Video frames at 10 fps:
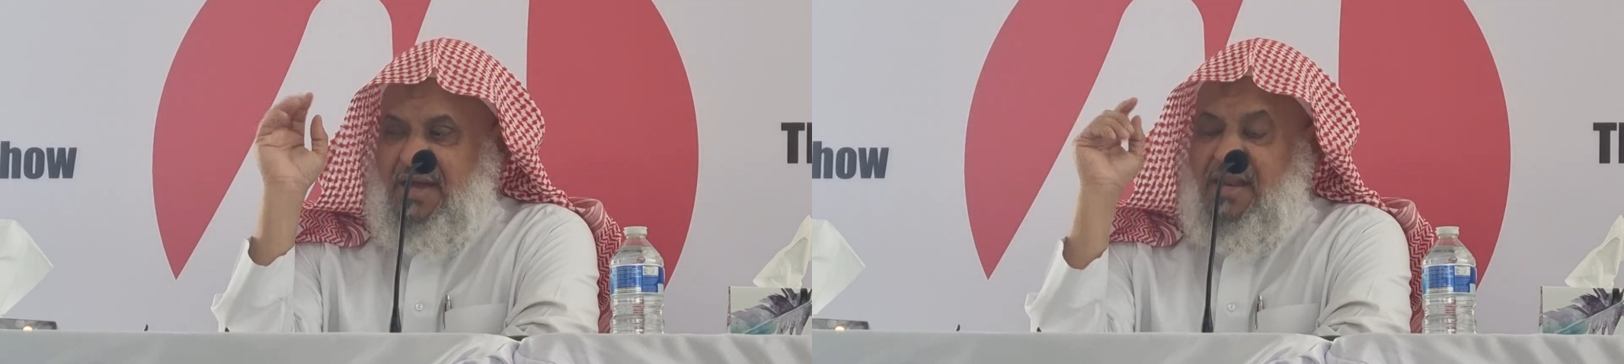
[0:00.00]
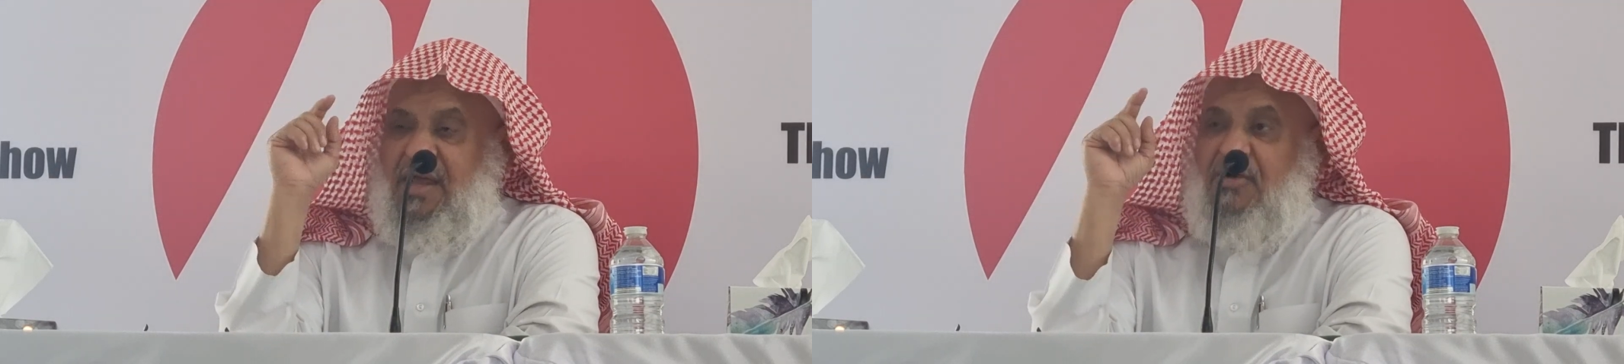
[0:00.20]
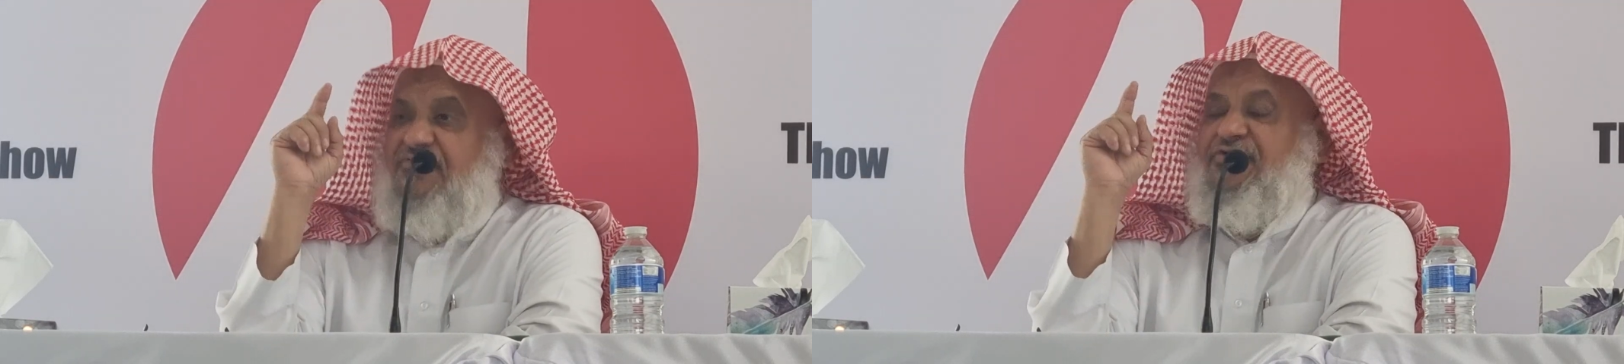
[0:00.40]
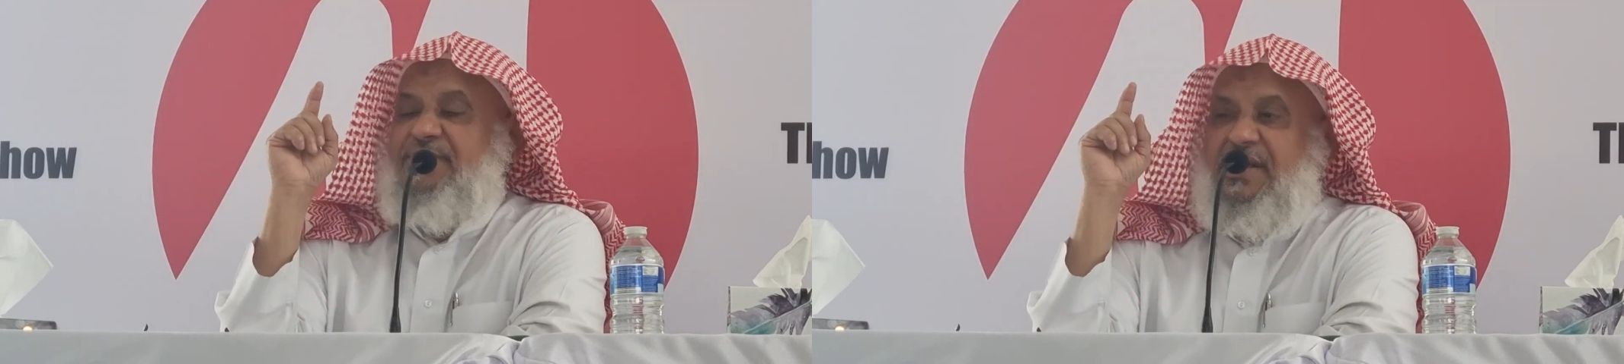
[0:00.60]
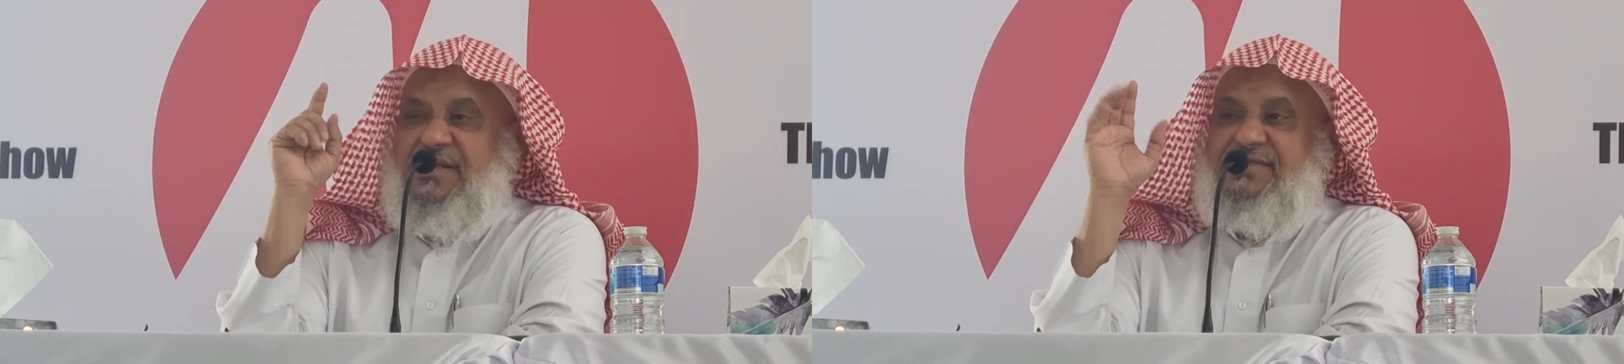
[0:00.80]

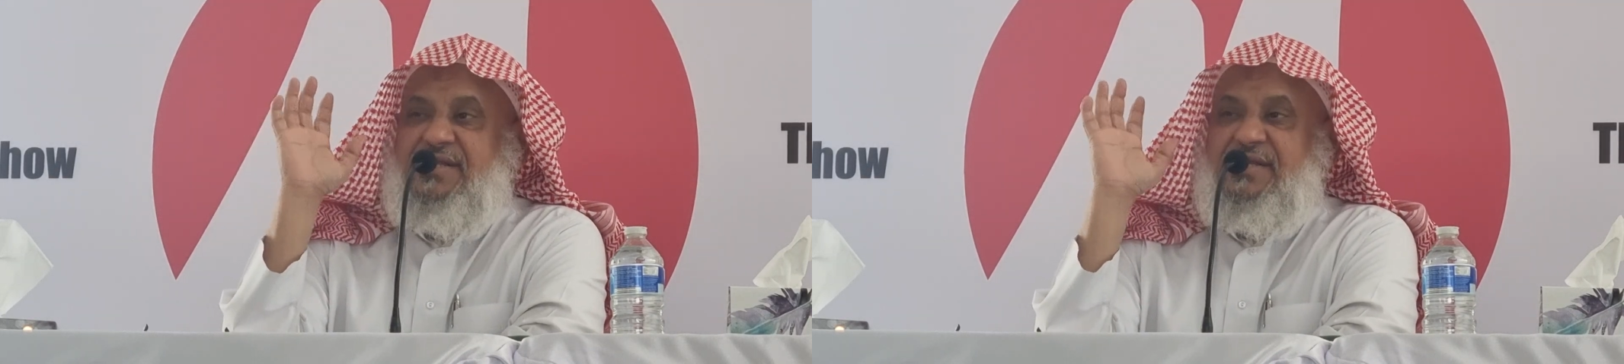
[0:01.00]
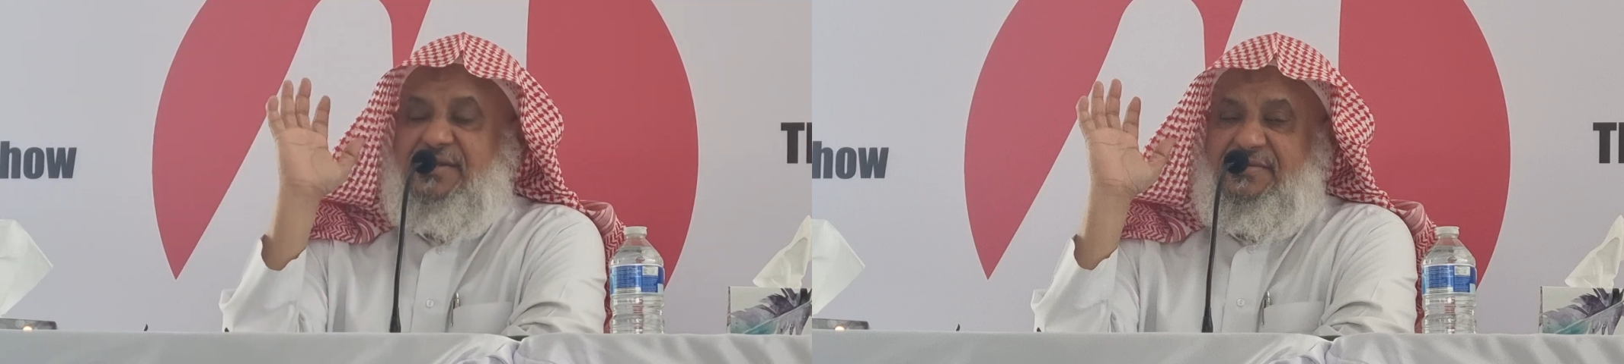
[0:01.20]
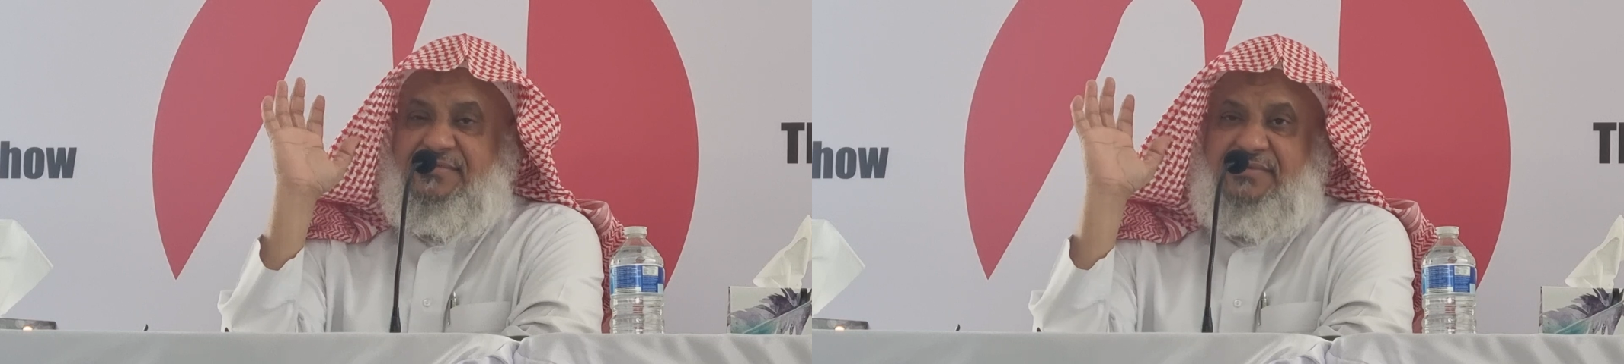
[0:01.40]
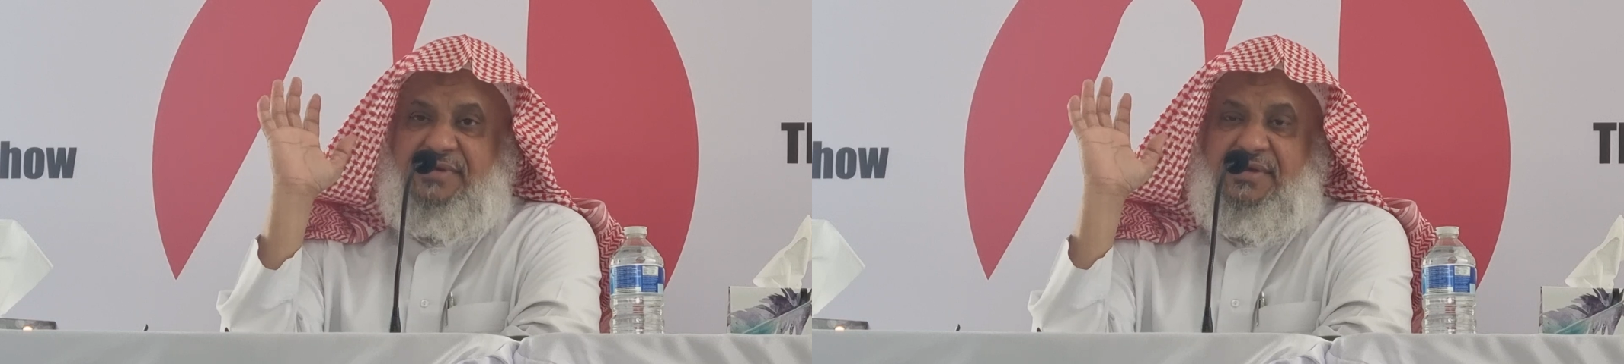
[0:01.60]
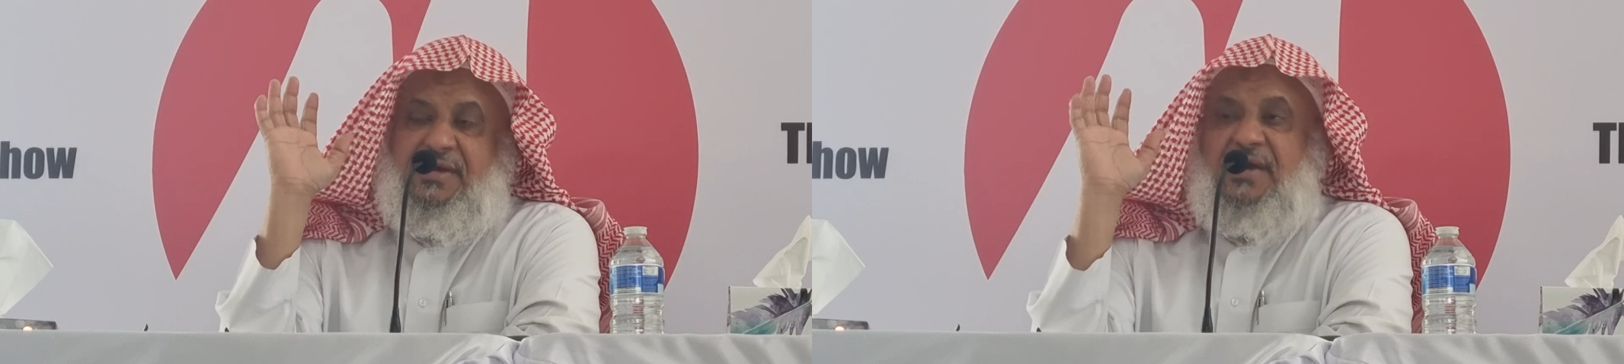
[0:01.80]
Al-khawfu min al-jaleel.
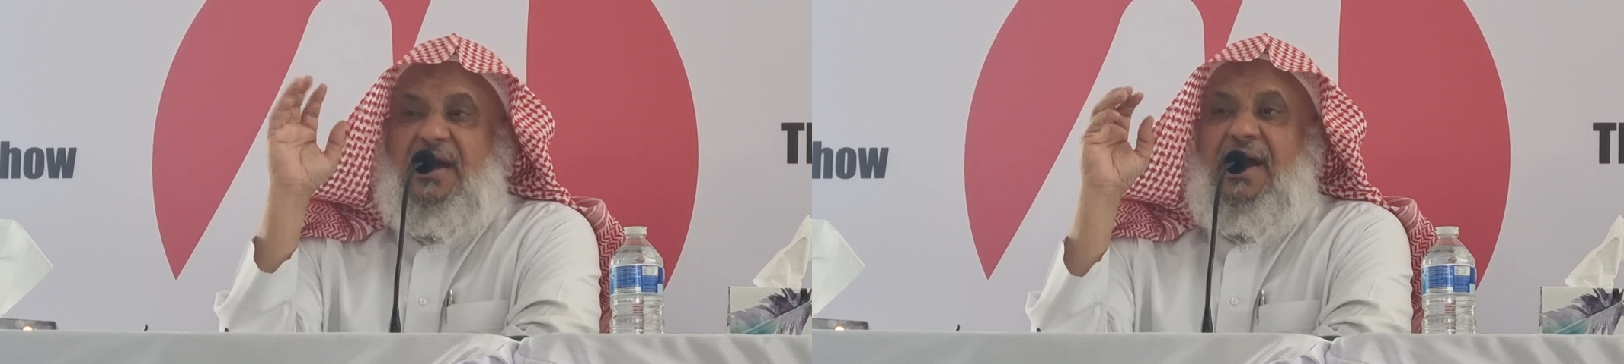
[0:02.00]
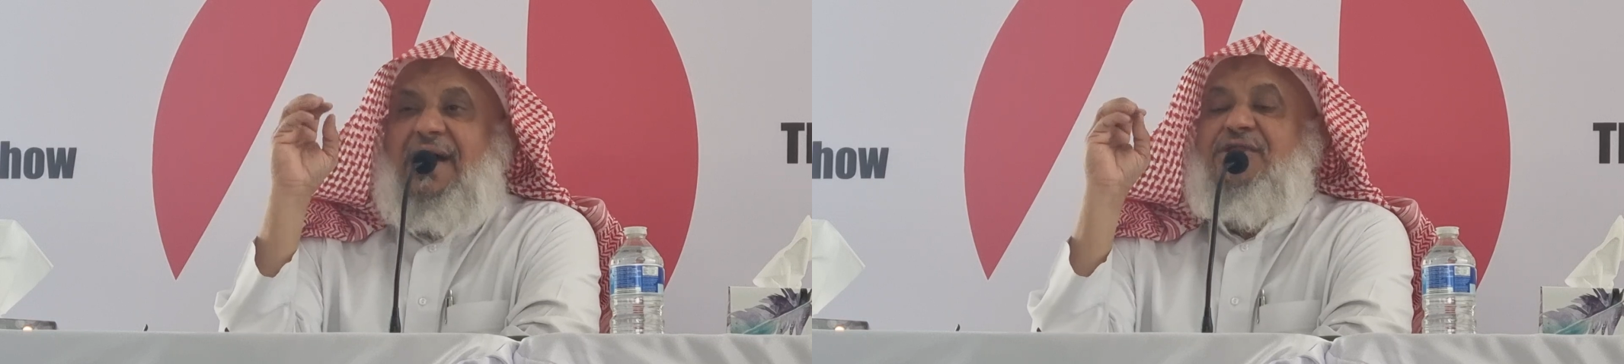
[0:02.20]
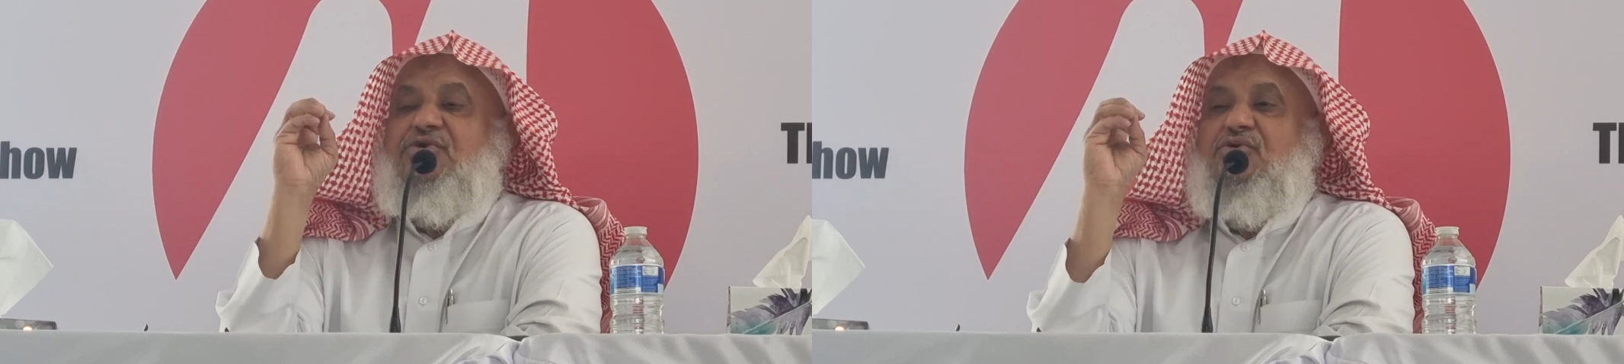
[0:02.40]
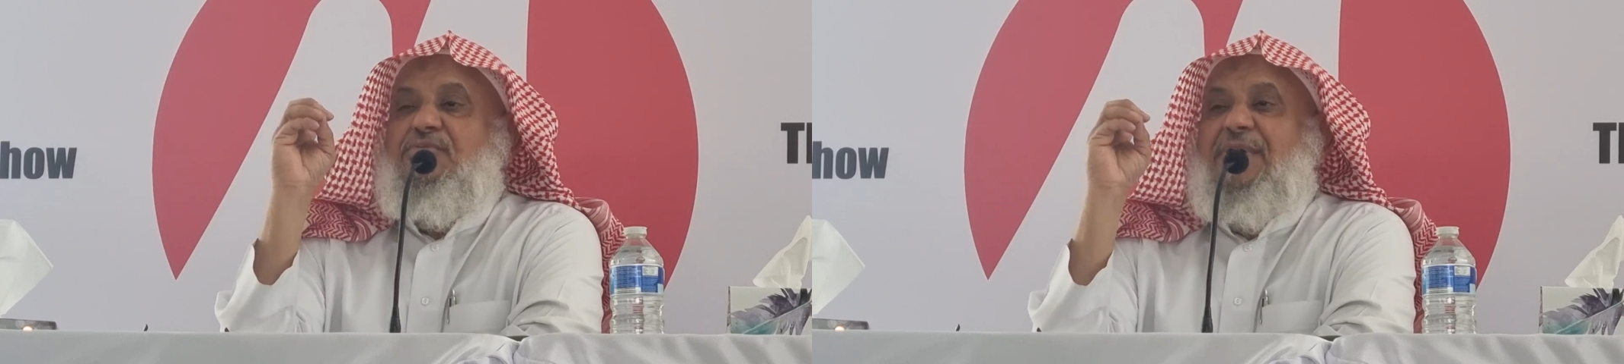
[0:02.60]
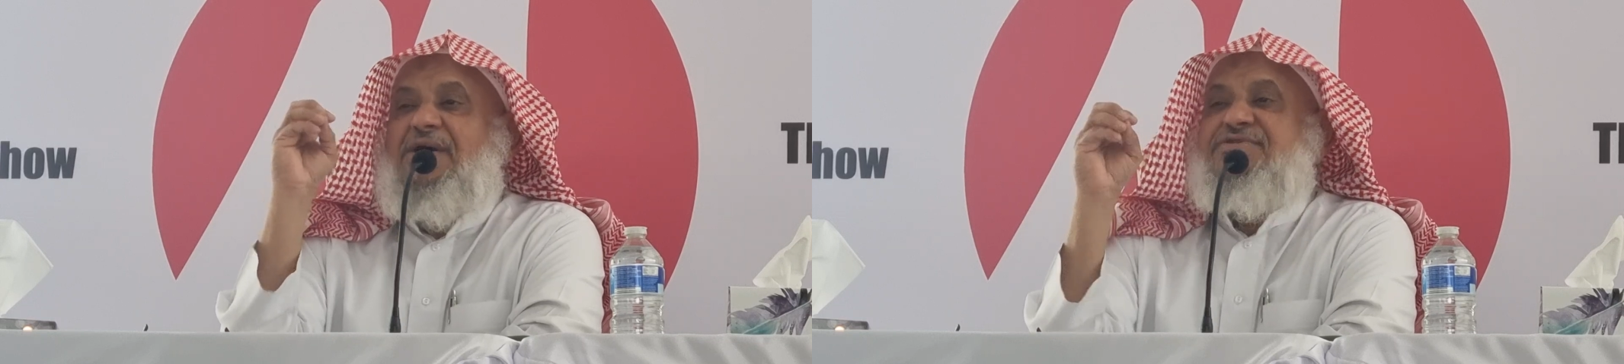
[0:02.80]
And
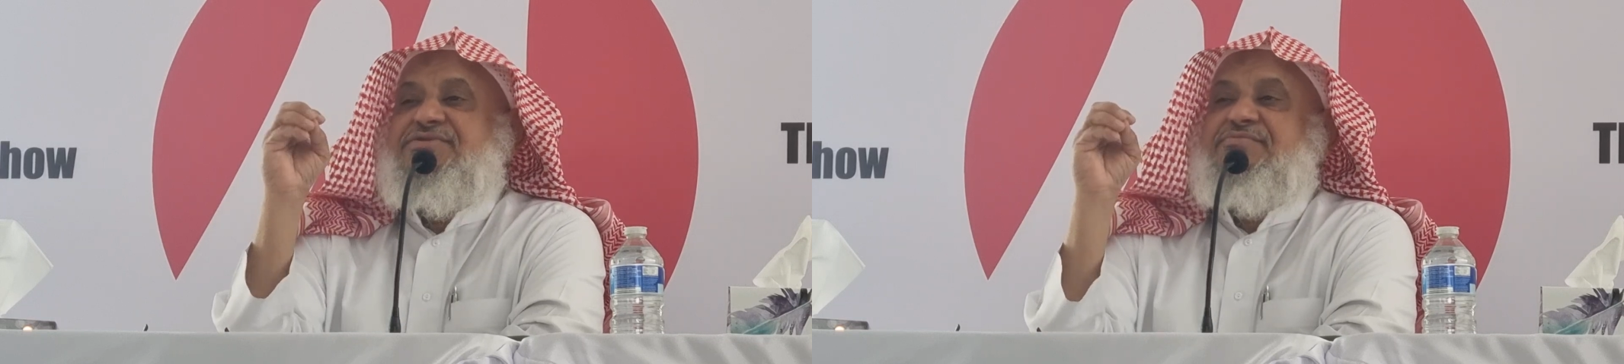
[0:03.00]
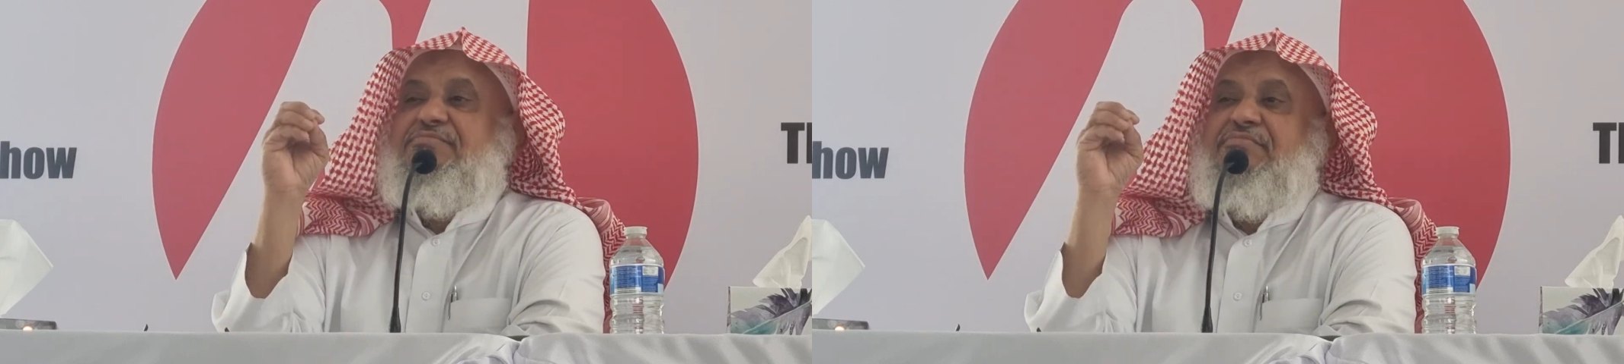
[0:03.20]
you must